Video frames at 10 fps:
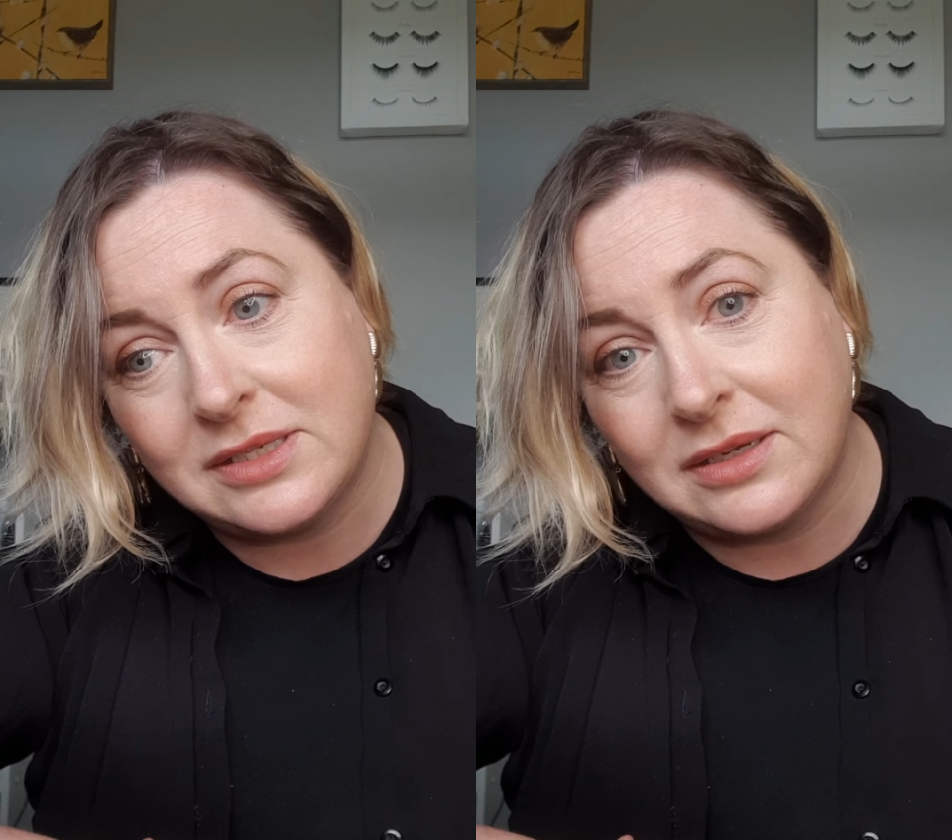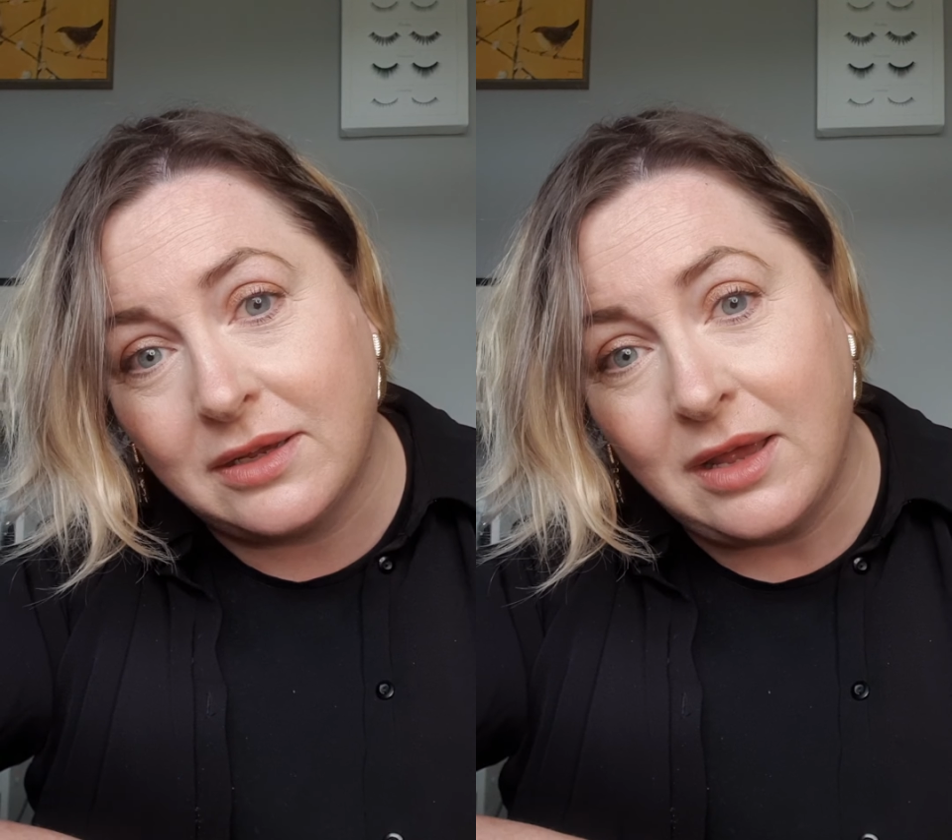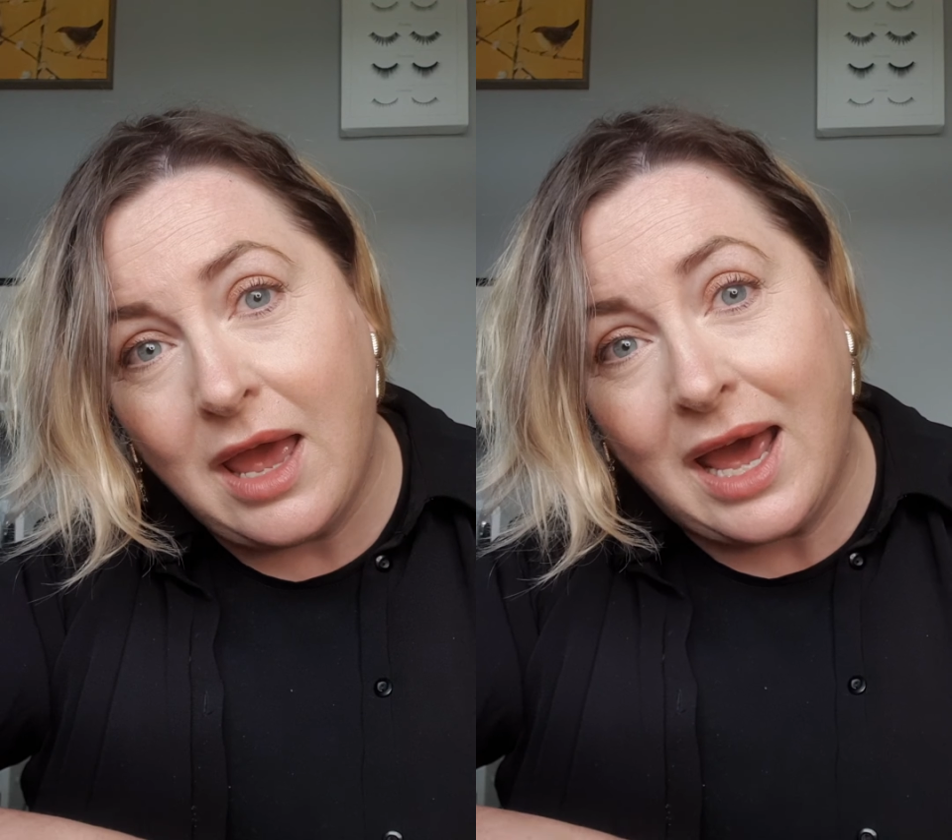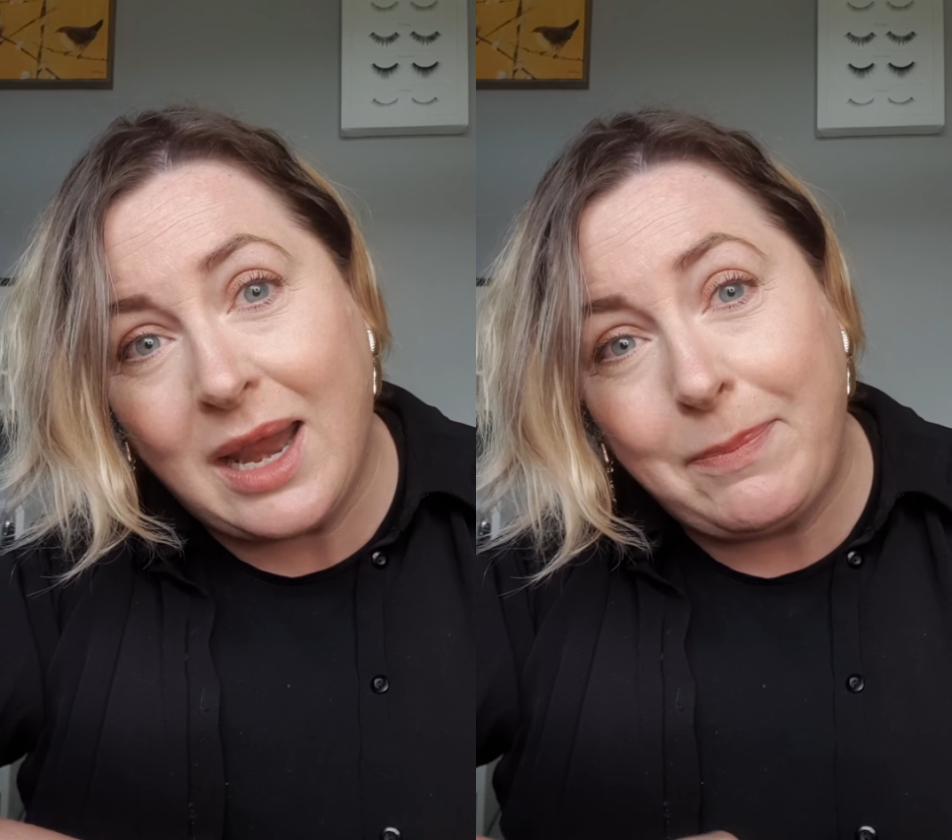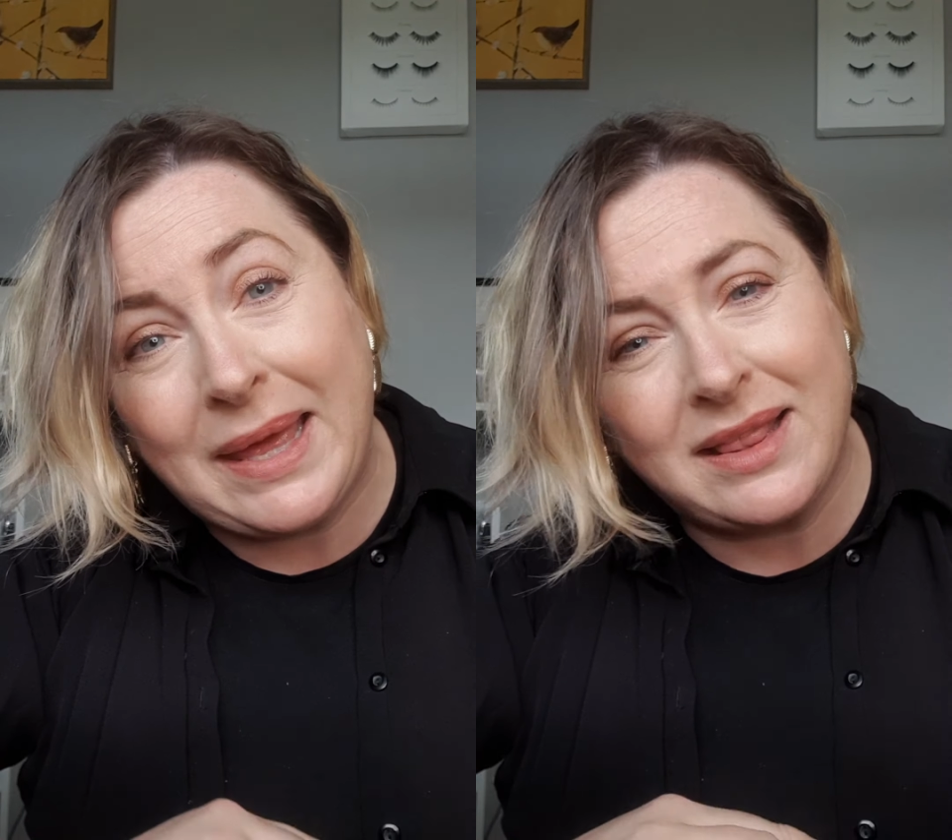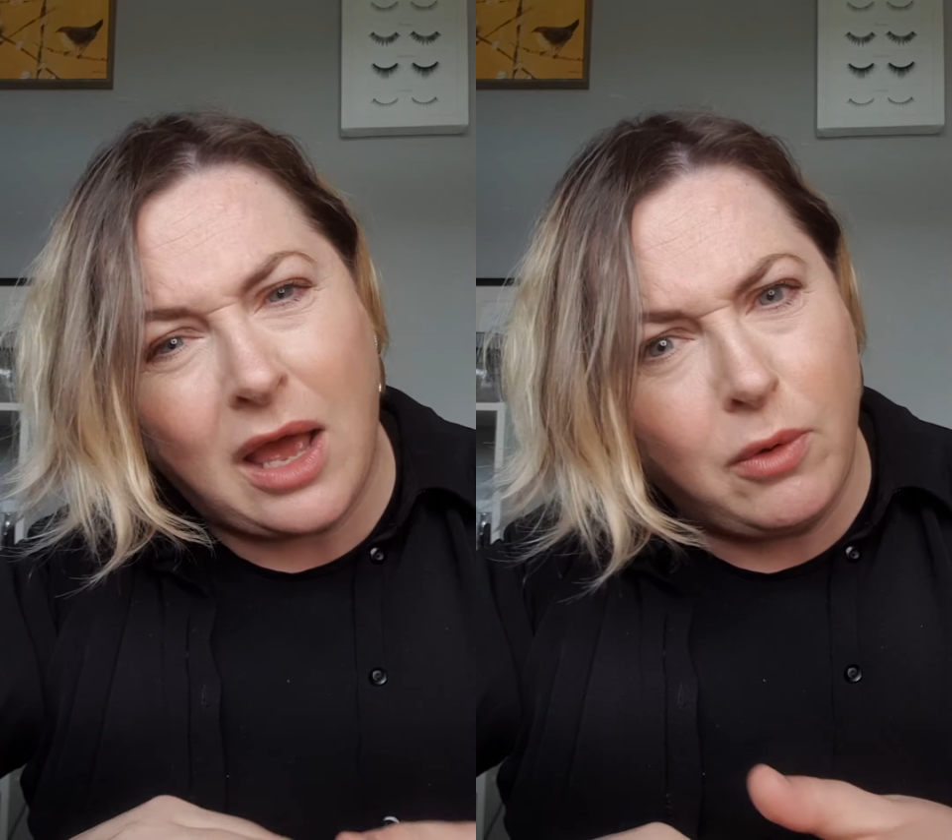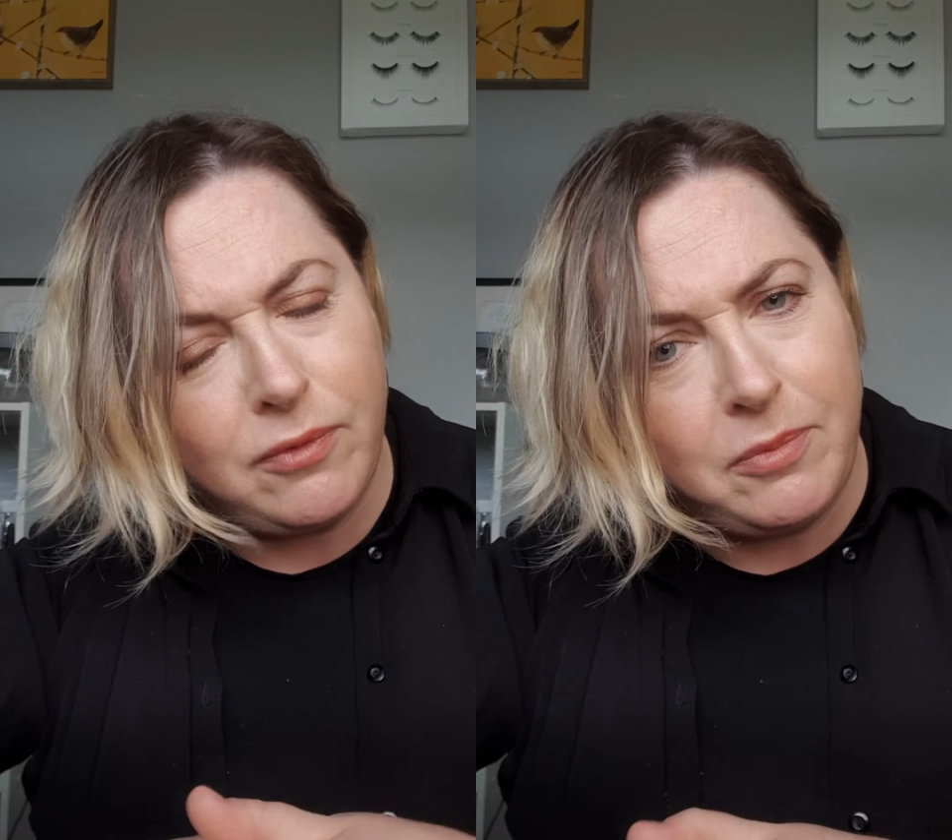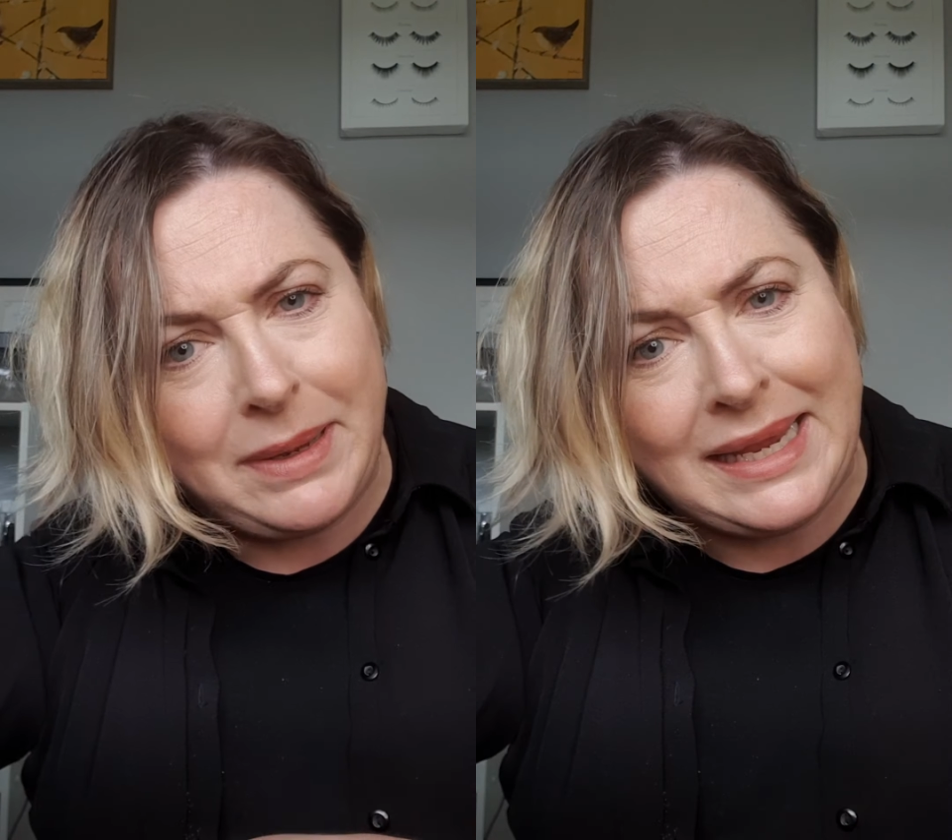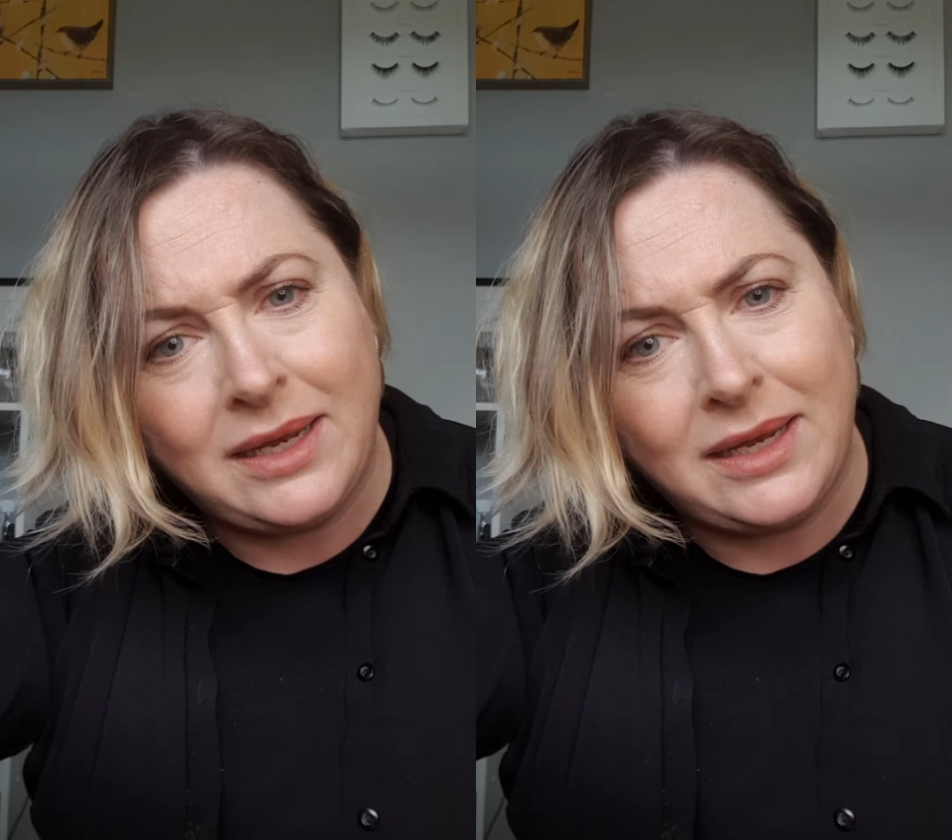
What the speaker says: and I picked that up from P.